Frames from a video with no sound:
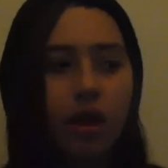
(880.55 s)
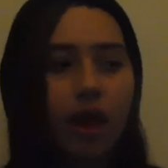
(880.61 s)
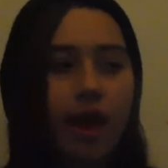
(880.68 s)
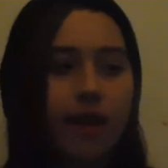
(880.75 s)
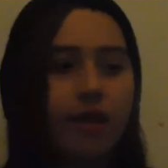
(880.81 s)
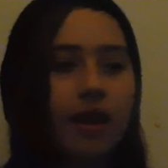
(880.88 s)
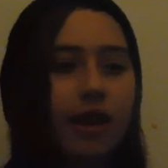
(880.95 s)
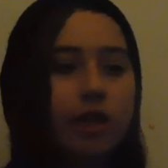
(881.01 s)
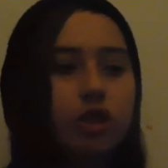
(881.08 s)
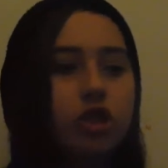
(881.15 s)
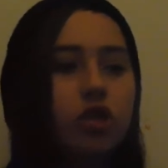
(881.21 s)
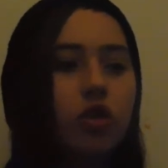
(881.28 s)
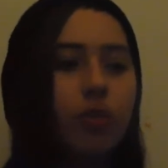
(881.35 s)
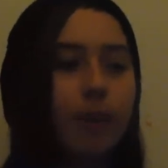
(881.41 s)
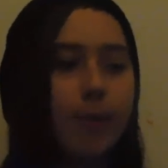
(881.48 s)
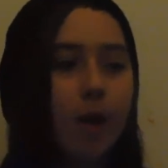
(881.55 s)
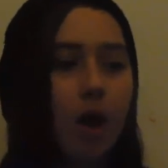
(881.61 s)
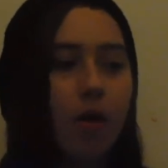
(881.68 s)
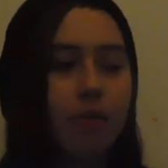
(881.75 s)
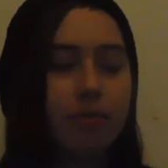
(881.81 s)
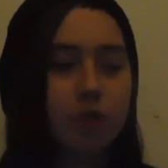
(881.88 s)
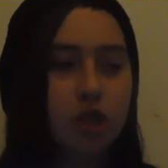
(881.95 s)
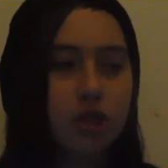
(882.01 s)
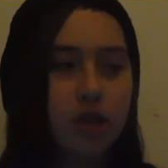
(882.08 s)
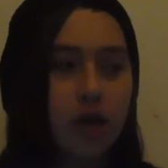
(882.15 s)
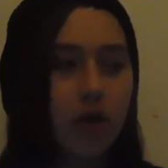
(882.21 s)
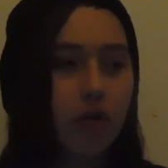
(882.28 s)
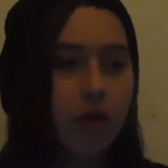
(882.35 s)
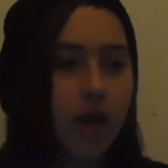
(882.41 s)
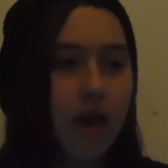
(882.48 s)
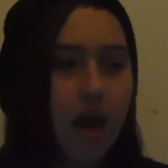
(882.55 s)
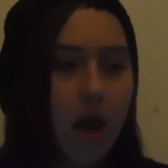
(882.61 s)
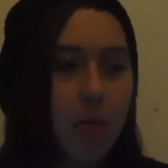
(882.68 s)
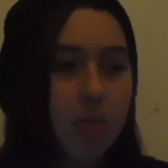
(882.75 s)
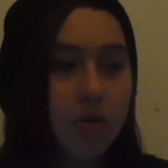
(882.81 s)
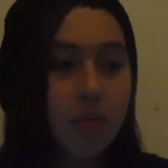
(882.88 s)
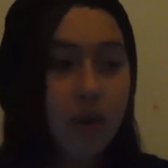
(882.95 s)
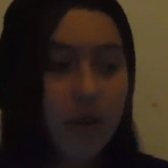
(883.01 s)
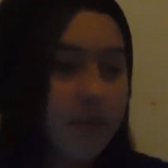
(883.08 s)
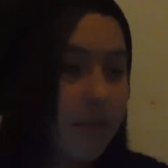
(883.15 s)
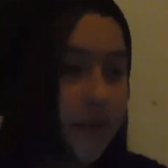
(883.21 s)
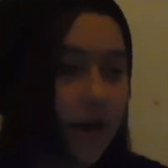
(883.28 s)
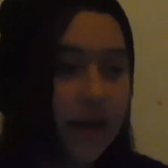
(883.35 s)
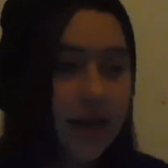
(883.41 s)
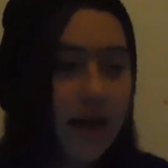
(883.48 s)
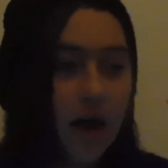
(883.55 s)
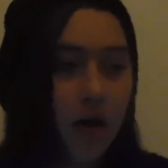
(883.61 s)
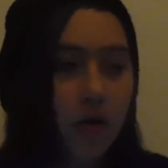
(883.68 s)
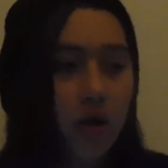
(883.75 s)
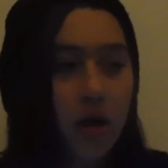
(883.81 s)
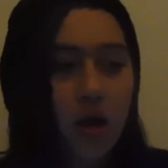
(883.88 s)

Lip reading: And then I just told my mom, I'm just like, okay, I'll put a puppy pad down,